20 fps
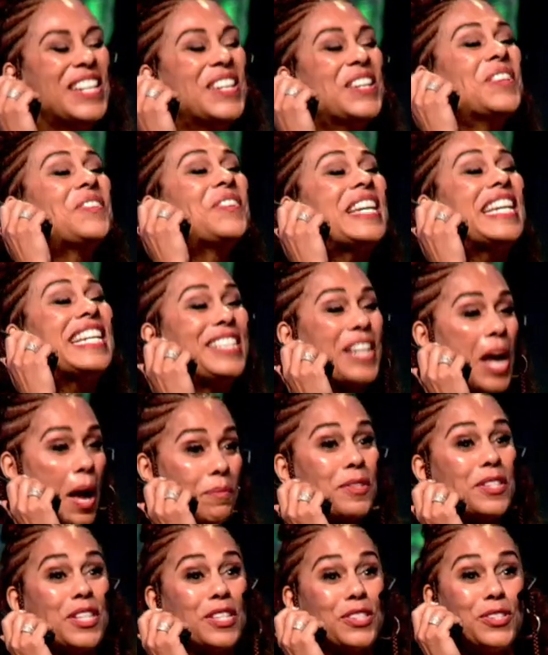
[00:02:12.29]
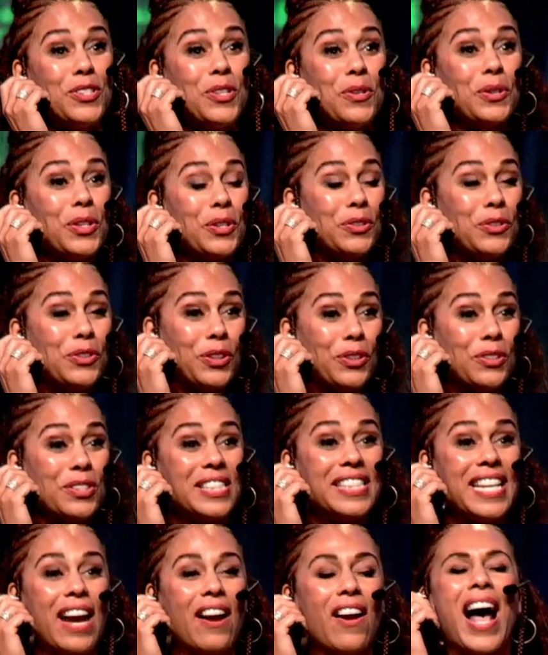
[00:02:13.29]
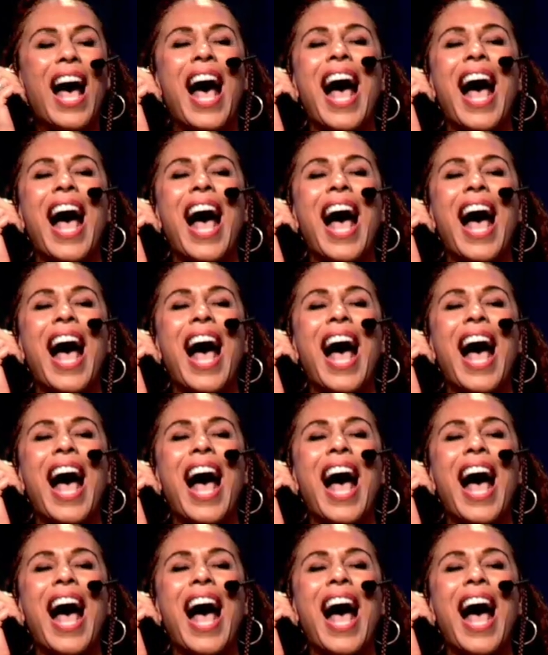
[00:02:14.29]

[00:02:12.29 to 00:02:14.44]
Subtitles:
We adopted this new little girl, Sarah.